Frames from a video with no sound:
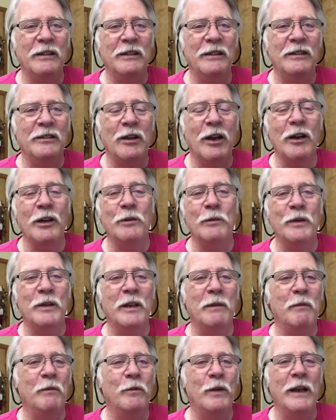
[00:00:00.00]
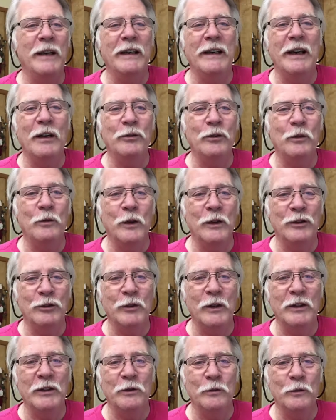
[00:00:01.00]
talking with them and finding out their
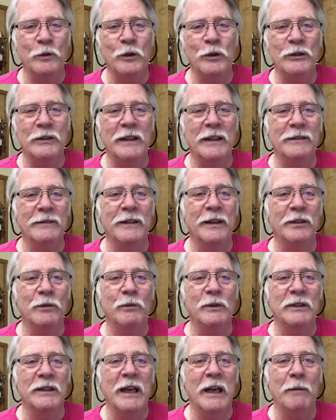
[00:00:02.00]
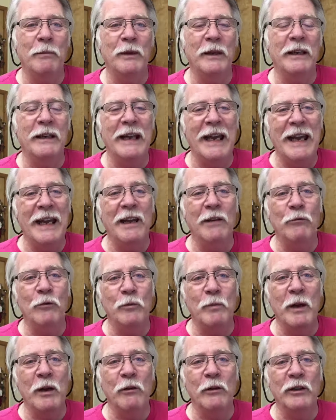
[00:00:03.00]
frustration first that nothing was happening and
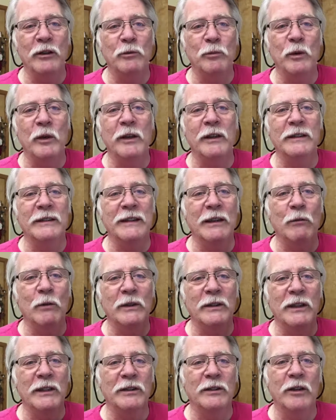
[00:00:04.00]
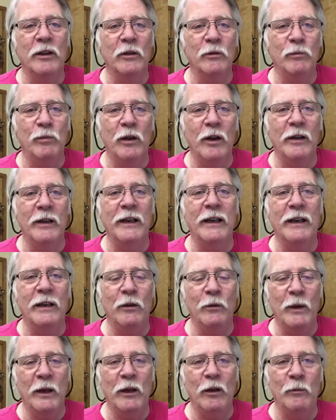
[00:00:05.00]
with my own experience that once i started blogging on
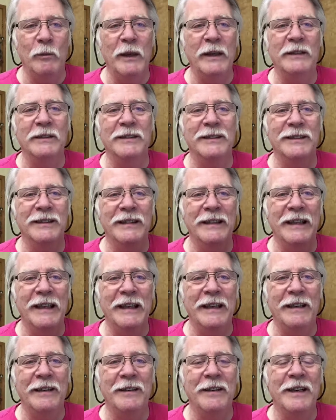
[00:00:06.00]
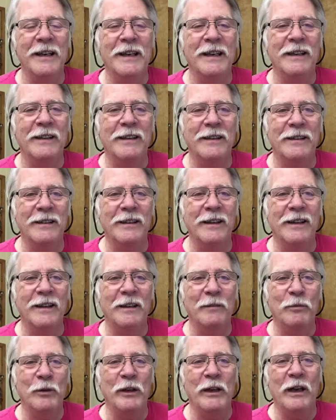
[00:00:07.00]
a regular basis and getting
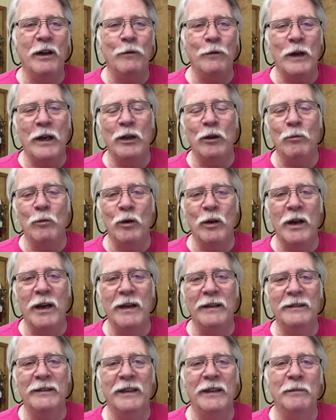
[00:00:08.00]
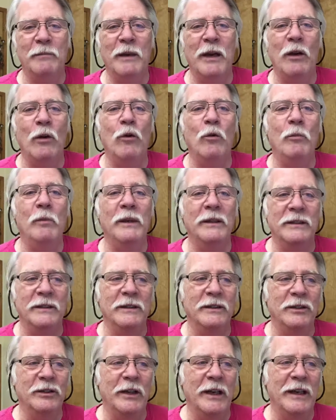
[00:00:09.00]
uh, putting out valuable content, my whole
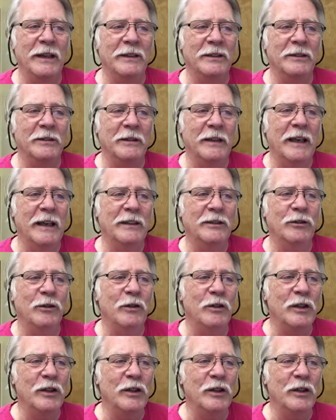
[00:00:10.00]
business changed. Okay, so you